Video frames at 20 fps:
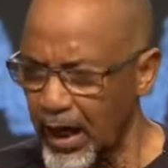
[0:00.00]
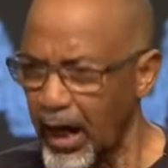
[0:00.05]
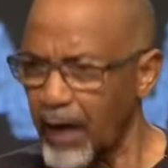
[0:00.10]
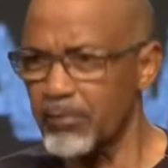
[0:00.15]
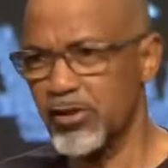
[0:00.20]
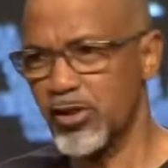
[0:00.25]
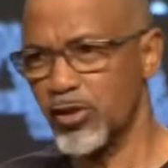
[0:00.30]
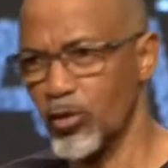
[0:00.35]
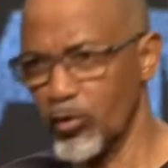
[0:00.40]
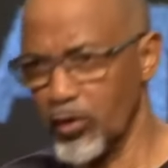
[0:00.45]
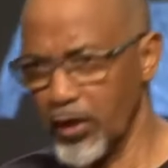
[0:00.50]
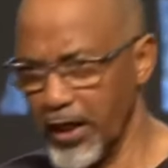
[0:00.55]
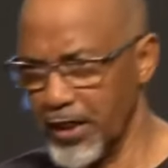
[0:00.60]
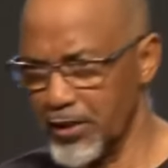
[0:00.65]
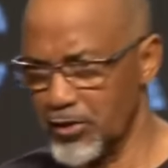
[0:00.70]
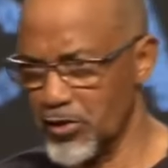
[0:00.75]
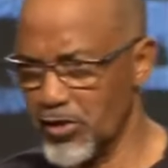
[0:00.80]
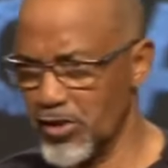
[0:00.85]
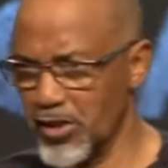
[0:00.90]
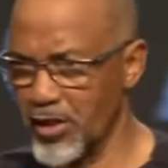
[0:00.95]
I'm so
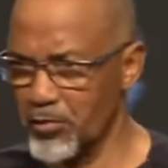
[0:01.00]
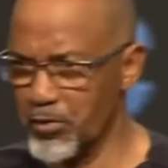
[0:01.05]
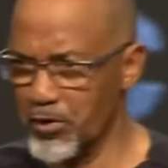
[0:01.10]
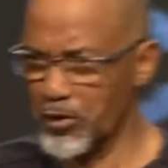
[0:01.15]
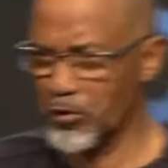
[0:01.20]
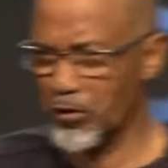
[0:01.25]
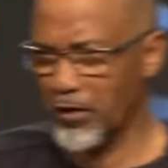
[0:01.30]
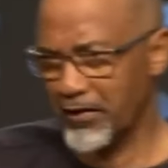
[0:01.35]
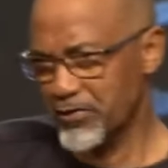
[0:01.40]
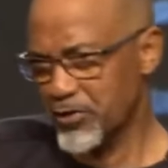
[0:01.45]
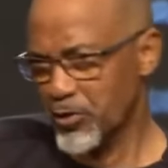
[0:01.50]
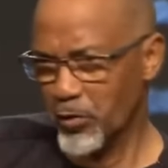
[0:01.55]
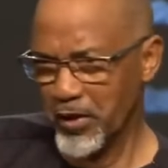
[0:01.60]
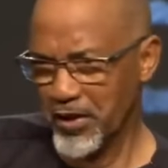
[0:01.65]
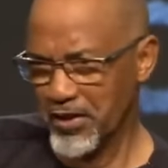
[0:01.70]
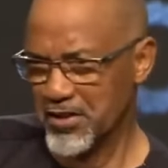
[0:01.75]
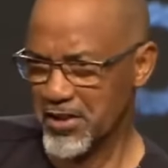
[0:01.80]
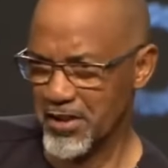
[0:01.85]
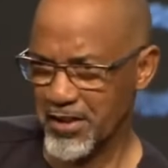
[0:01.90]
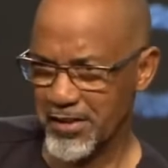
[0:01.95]
glad you said we don't have to
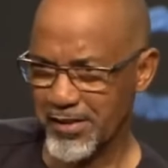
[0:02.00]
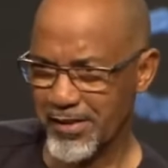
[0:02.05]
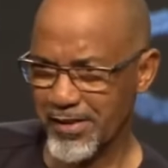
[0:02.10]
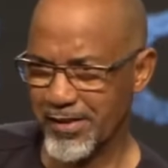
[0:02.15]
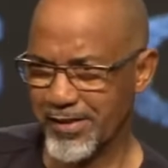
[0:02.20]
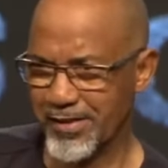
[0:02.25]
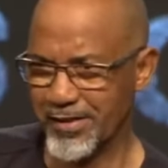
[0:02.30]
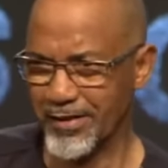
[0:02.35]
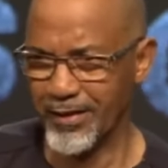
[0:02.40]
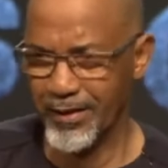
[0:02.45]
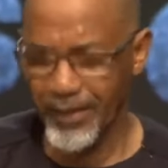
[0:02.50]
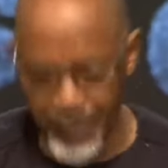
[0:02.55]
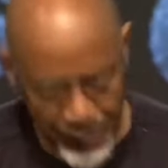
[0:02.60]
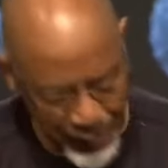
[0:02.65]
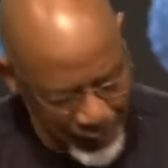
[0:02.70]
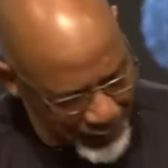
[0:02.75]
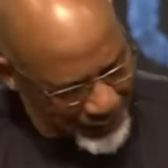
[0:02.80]
wear jeans this year.